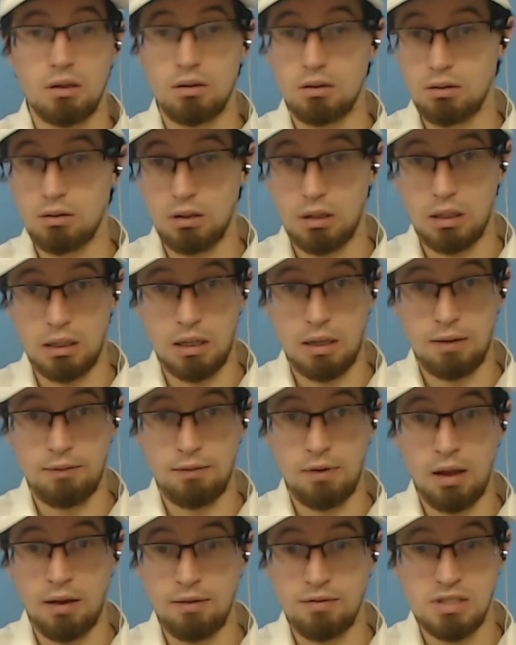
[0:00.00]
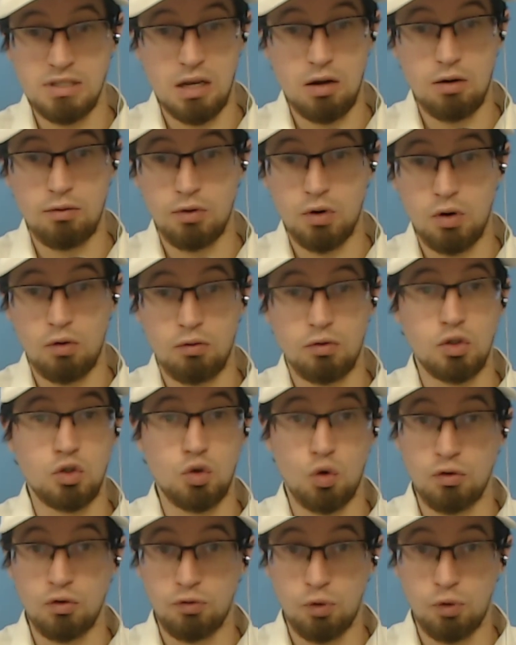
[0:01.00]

Like I've said over and over, the George